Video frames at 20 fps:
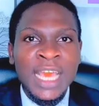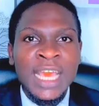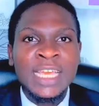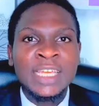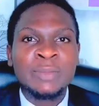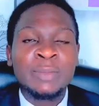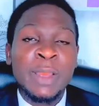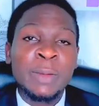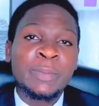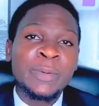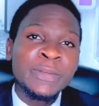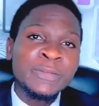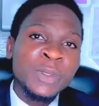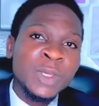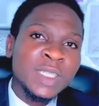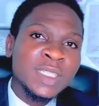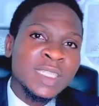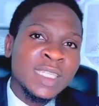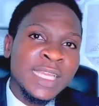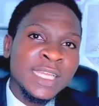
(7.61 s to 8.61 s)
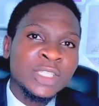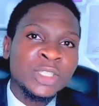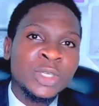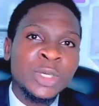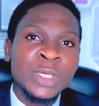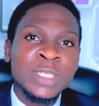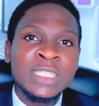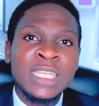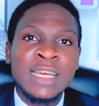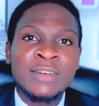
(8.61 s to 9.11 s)
In my previous
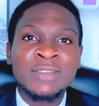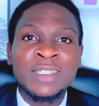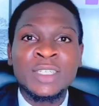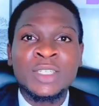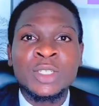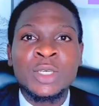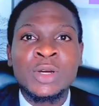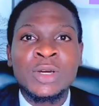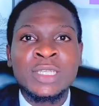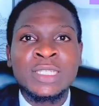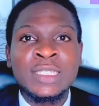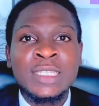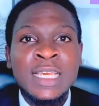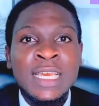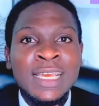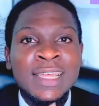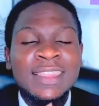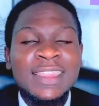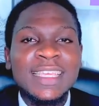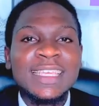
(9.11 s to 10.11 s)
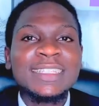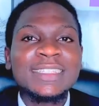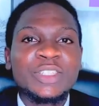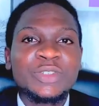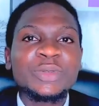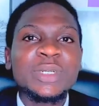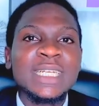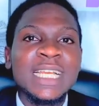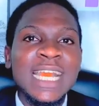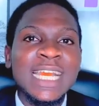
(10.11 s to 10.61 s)
lectures, I've discussed things
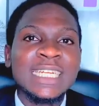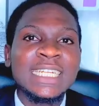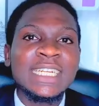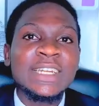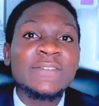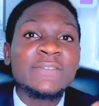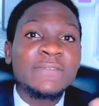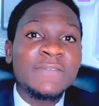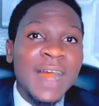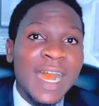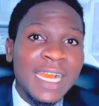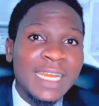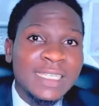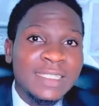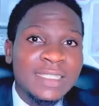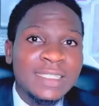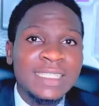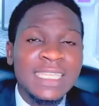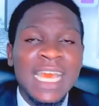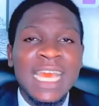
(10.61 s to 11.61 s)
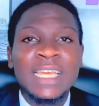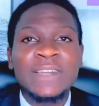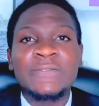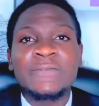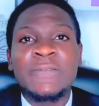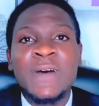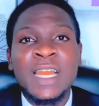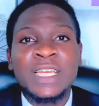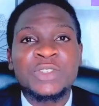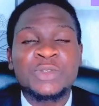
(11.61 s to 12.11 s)
regarding facts and
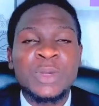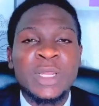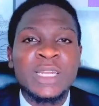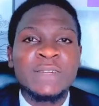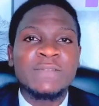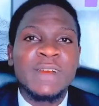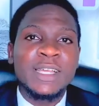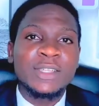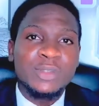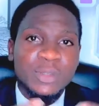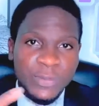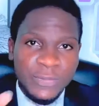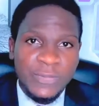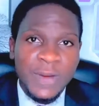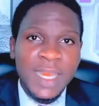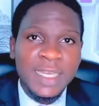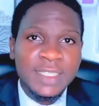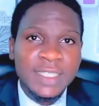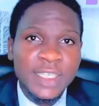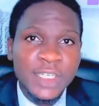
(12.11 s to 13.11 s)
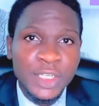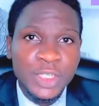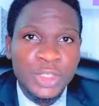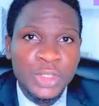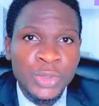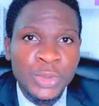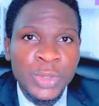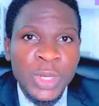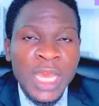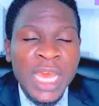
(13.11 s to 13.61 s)
fact relevance to fact in
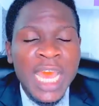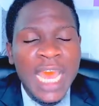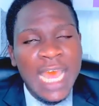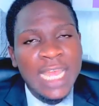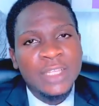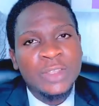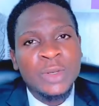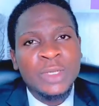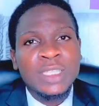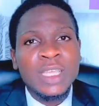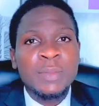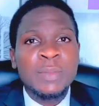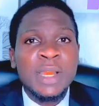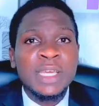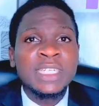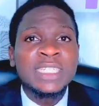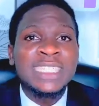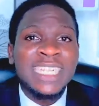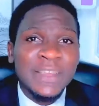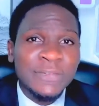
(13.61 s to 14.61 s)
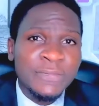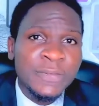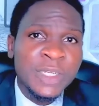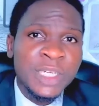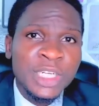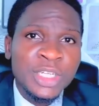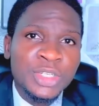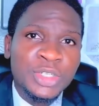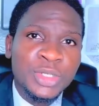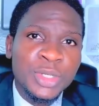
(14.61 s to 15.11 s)
issue. I talked about the
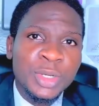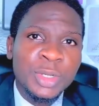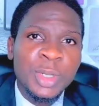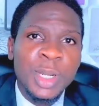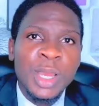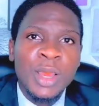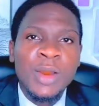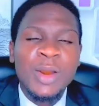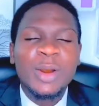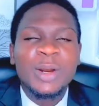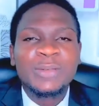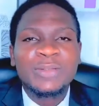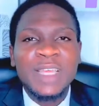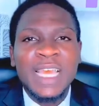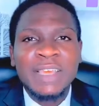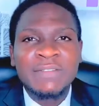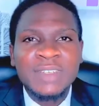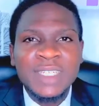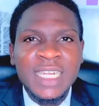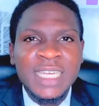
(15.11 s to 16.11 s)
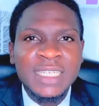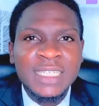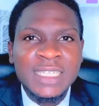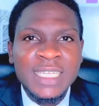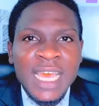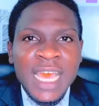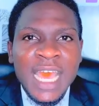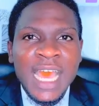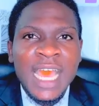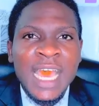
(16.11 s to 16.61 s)
definition of evidence.
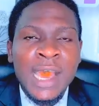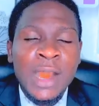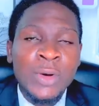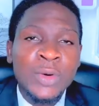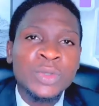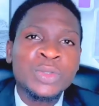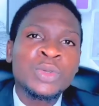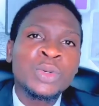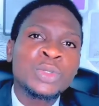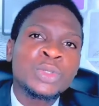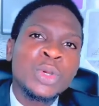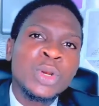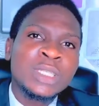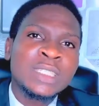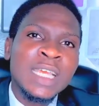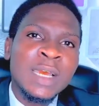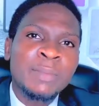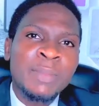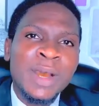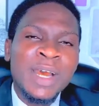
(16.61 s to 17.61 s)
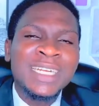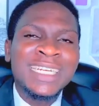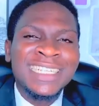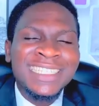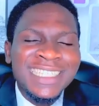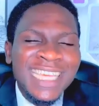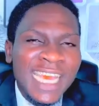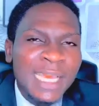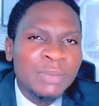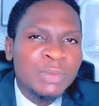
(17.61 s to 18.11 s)
I also talked about the
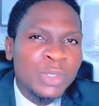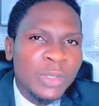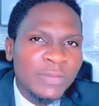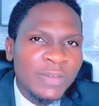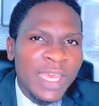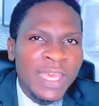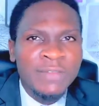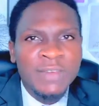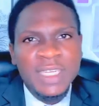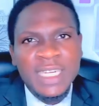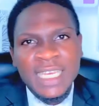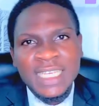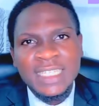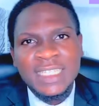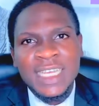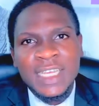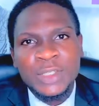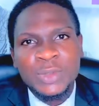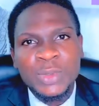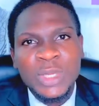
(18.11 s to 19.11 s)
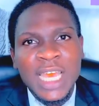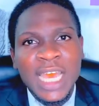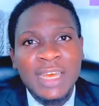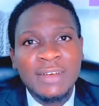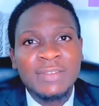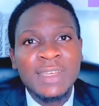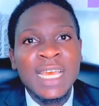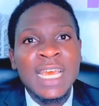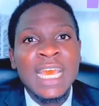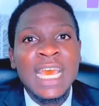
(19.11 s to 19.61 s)
types of evidence that we have,
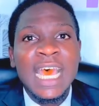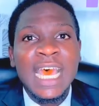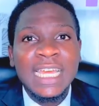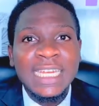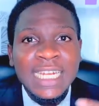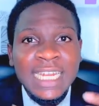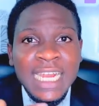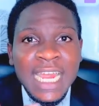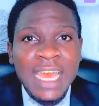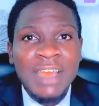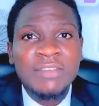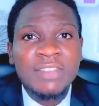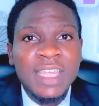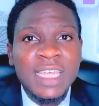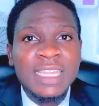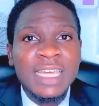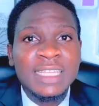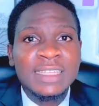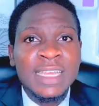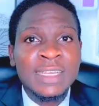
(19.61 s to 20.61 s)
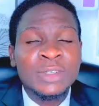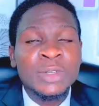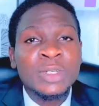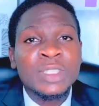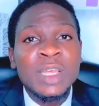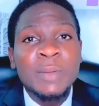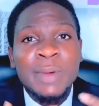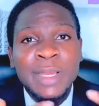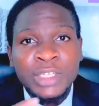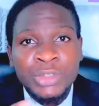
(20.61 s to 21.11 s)
and then after that I talked
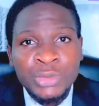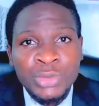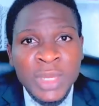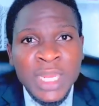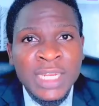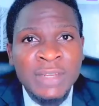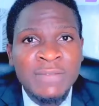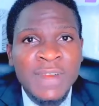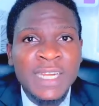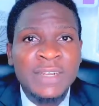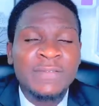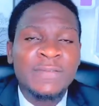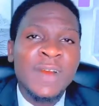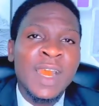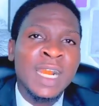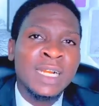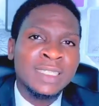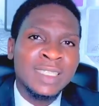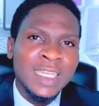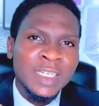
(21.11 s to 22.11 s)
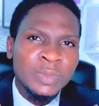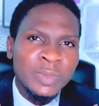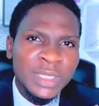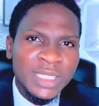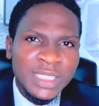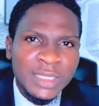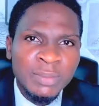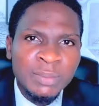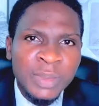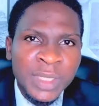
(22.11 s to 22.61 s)
about relevant fact
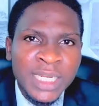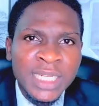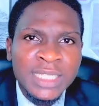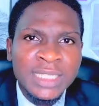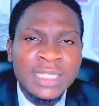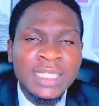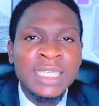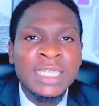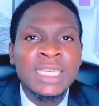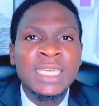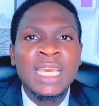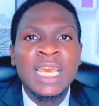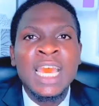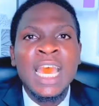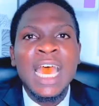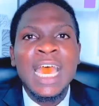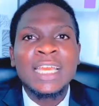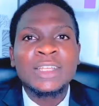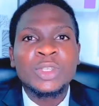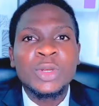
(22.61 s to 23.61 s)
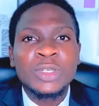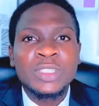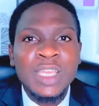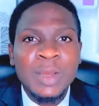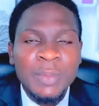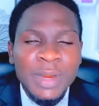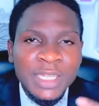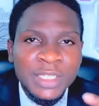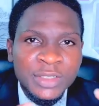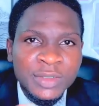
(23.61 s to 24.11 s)
admissibility. I talked
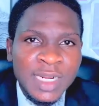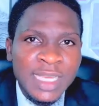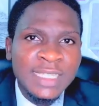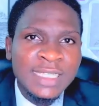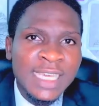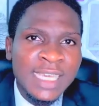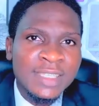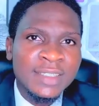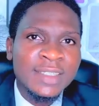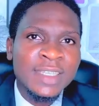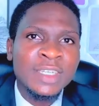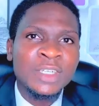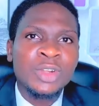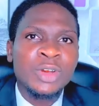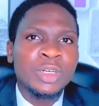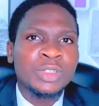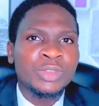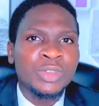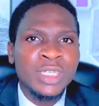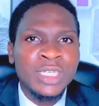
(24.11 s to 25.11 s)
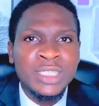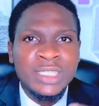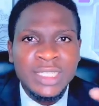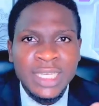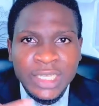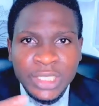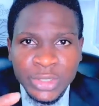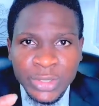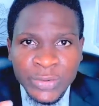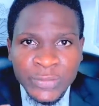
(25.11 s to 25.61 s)
about the res gestae doctrine,
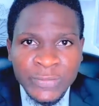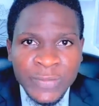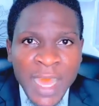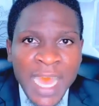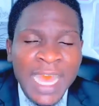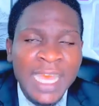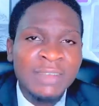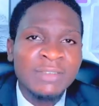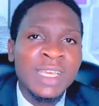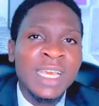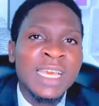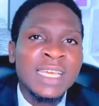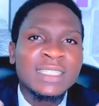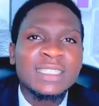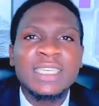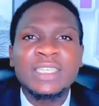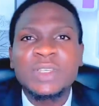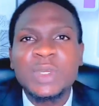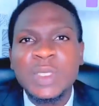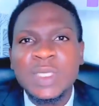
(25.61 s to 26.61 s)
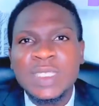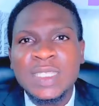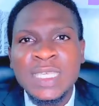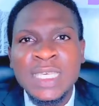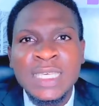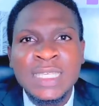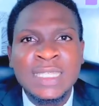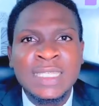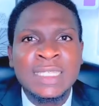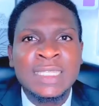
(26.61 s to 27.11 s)
section 5, section
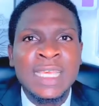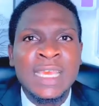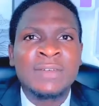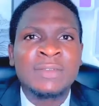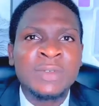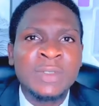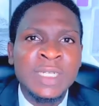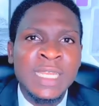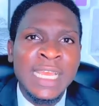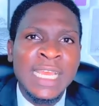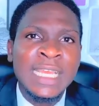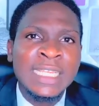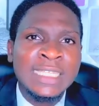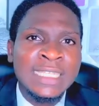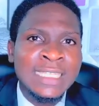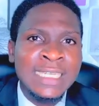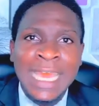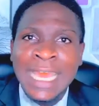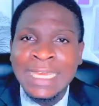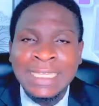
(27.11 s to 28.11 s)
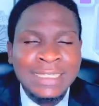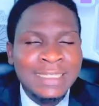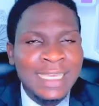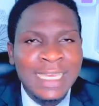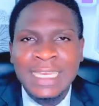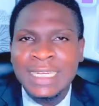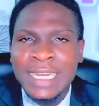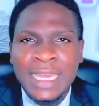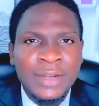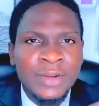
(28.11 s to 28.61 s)
6, 7, 8, 9,
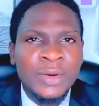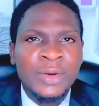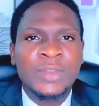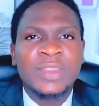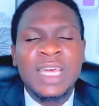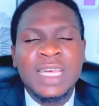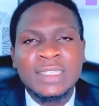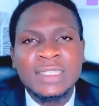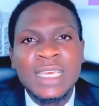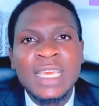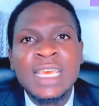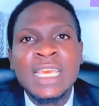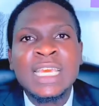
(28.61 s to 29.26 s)
10, and all that.